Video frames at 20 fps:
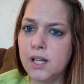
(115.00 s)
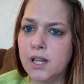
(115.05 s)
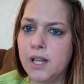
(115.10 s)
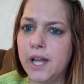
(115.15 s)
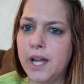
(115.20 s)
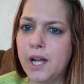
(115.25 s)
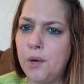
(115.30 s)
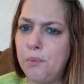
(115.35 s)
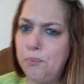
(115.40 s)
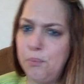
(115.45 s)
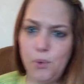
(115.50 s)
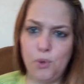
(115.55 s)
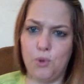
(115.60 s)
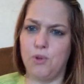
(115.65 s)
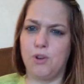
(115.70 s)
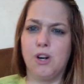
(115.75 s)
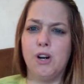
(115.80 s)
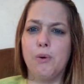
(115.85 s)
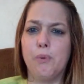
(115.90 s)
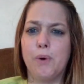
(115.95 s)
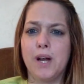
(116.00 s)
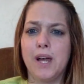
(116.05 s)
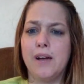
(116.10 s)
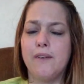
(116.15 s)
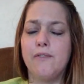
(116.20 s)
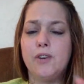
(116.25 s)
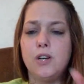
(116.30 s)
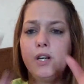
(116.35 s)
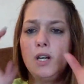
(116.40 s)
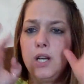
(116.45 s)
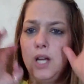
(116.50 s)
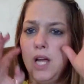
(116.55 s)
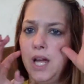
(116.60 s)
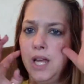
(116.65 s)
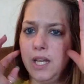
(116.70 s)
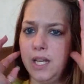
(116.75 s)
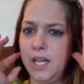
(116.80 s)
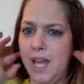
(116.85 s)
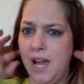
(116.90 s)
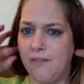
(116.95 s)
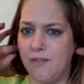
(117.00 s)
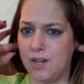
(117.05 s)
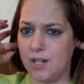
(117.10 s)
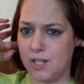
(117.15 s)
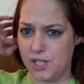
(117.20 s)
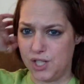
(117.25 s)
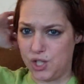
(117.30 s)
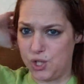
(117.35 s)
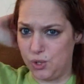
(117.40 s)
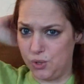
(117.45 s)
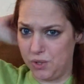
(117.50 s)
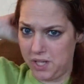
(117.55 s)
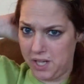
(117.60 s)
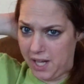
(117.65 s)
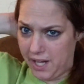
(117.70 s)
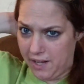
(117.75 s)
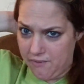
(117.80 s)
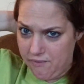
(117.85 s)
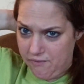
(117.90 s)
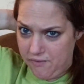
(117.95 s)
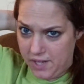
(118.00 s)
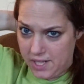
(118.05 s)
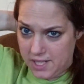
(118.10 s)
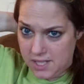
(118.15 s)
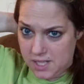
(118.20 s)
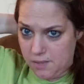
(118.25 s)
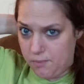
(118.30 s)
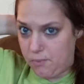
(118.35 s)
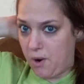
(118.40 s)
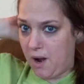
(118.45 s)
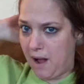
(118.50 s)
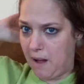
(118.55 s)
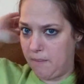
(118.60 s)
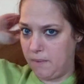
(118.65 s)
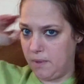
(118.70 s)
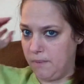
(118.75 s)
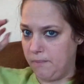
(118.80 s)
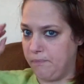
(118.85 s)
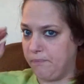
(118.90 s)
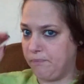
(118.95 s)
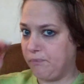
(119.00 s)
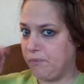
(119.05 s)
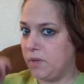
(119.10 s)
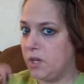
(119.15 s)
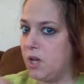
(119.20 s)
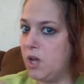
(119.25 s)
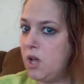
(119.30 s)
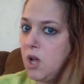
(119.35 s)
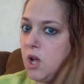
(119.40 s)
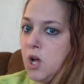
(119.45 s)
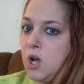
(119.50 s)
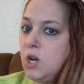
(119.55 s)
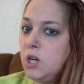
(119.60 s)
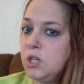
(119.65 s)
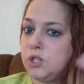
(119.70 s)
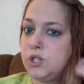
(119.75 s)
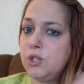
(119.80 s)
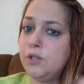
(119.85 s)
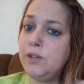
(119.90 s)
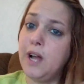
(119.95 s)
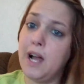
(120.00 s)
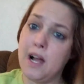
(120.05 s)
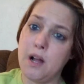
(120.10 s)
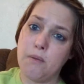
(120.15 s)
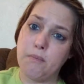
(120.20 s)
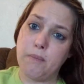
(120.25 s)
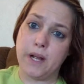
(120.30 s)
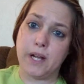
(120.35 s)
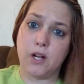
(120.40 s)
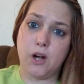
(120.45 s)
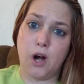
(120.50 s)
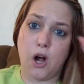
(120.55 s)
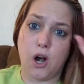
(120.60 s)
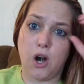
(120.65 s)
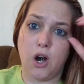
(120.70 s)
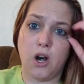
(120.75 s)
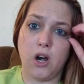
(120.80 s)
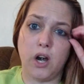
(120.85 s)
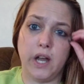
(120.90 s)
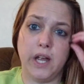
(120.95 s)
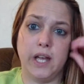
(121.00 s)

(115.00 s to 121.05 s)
like a bolt or whatever, and never truly like fixed the problem. So now my car